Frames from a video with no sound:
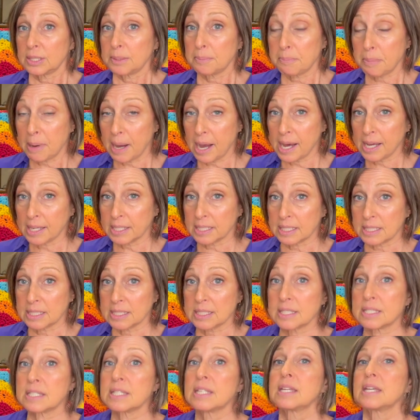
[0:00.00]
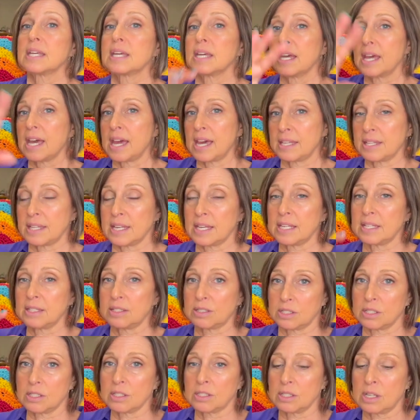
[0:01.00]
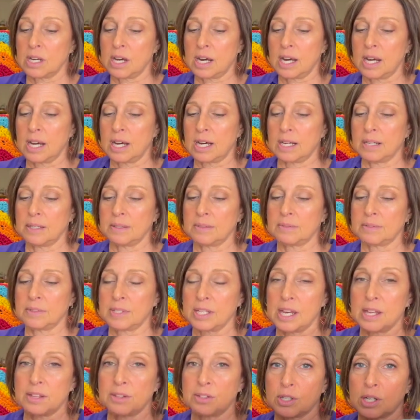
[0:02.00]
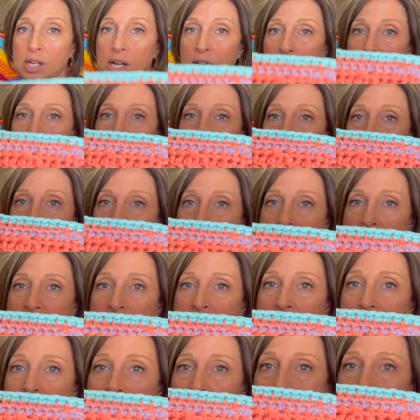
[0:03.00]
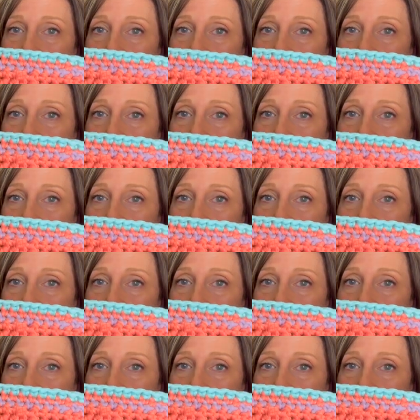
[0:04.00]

bodies and then the other colors as